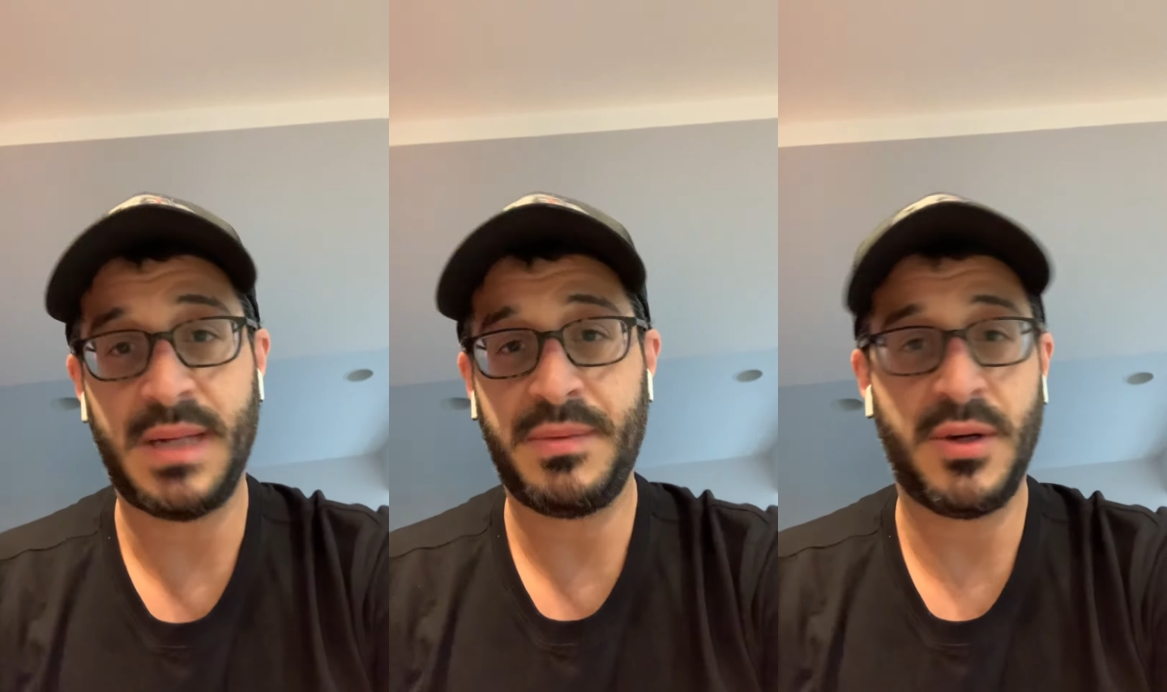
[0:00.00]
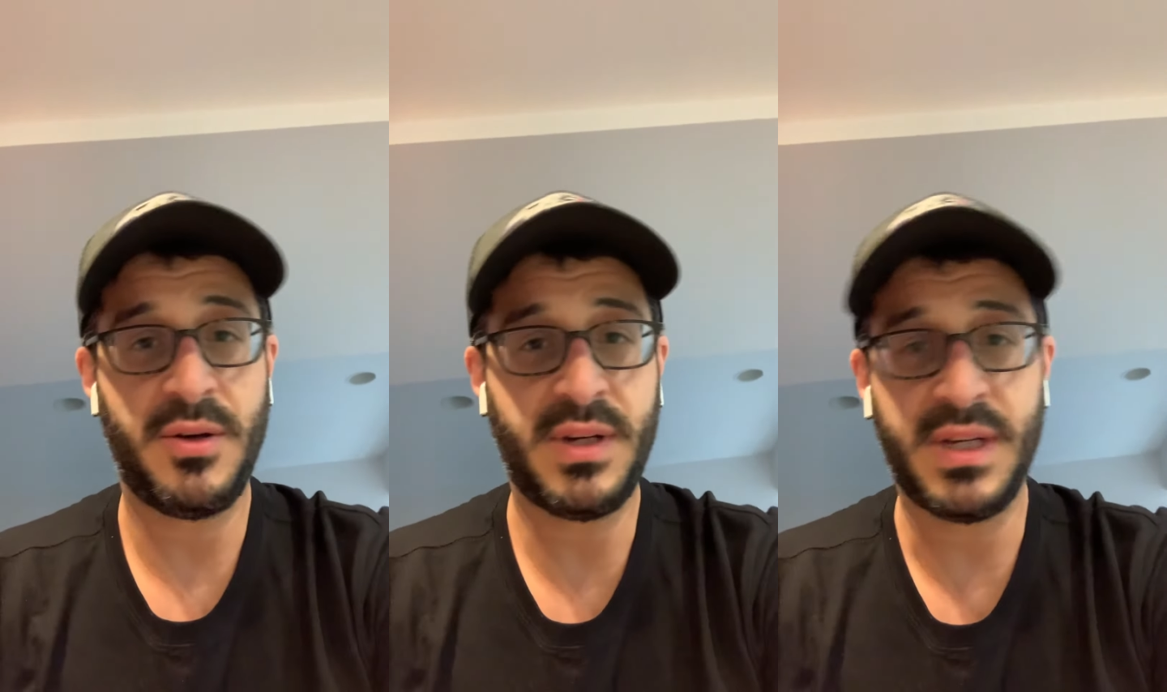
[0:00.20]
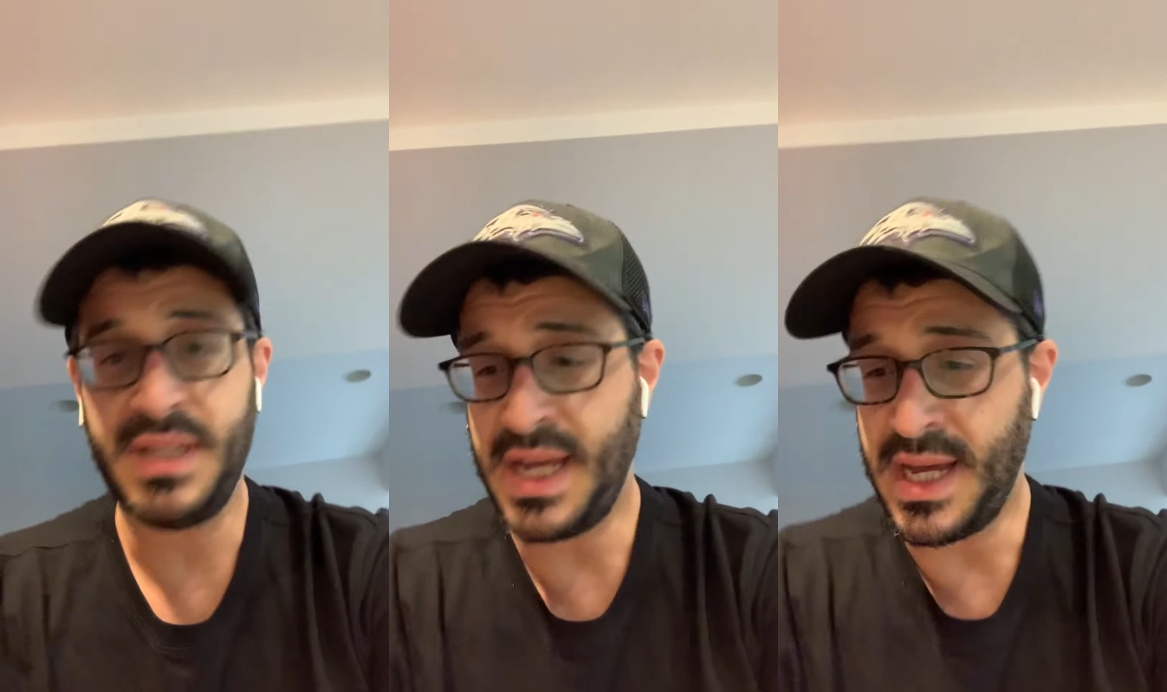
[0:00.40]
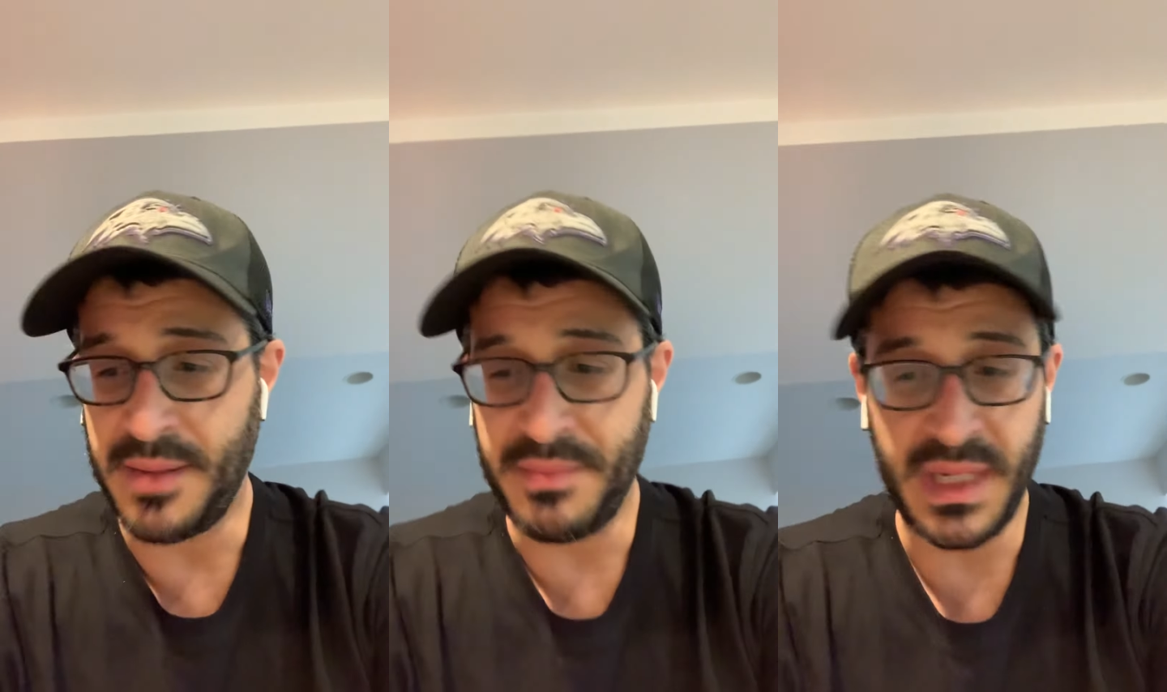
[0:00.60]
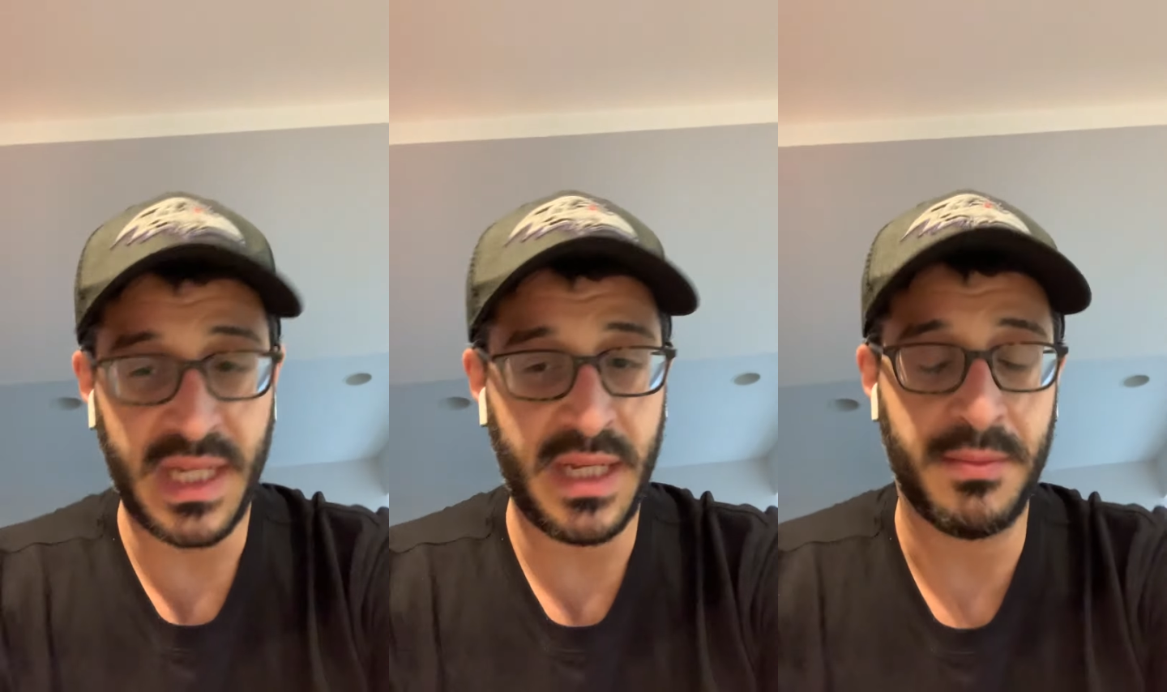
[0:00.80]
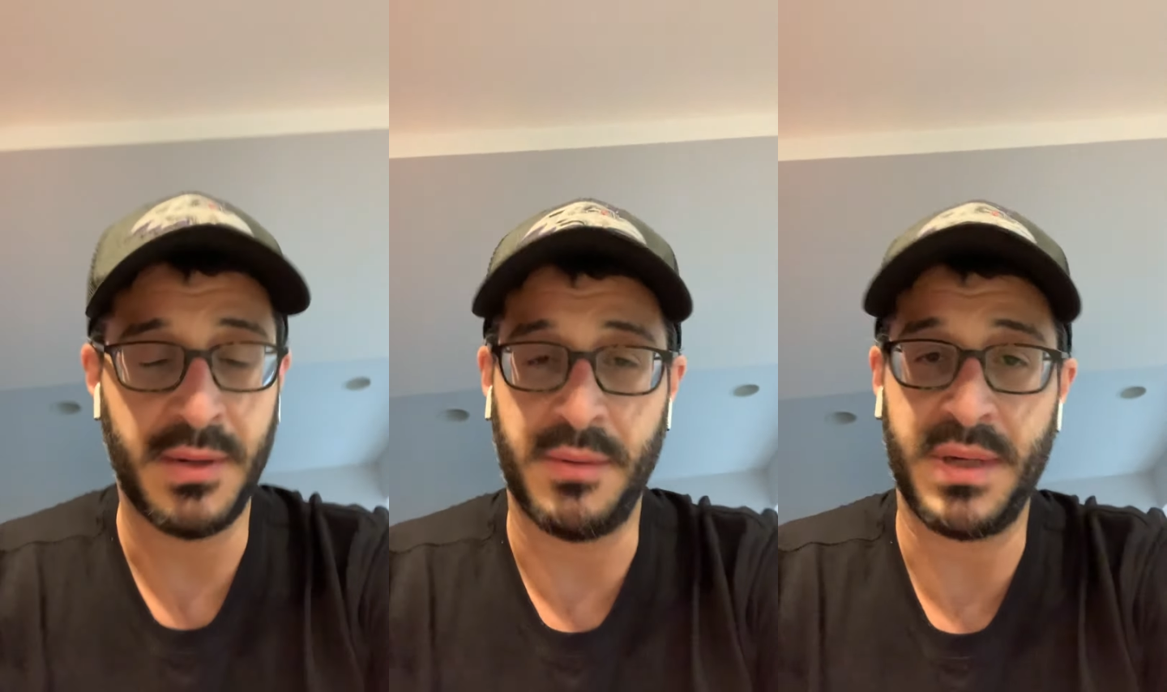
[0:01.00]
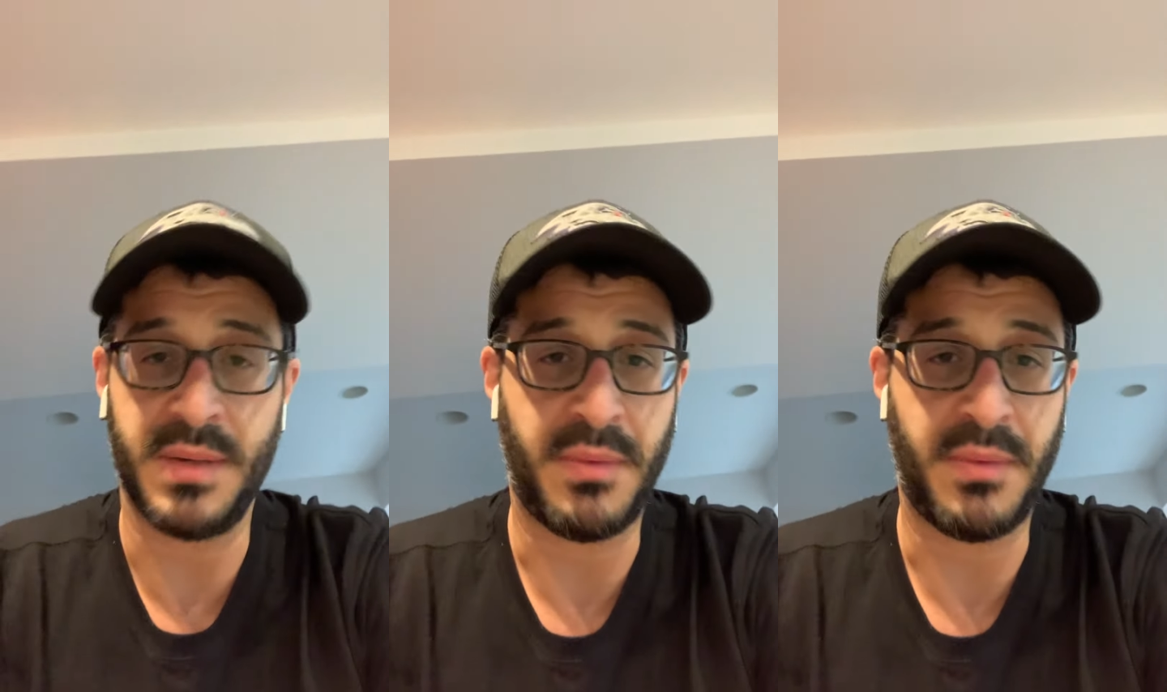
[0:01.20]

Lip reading: token, yeah, I mean, email me,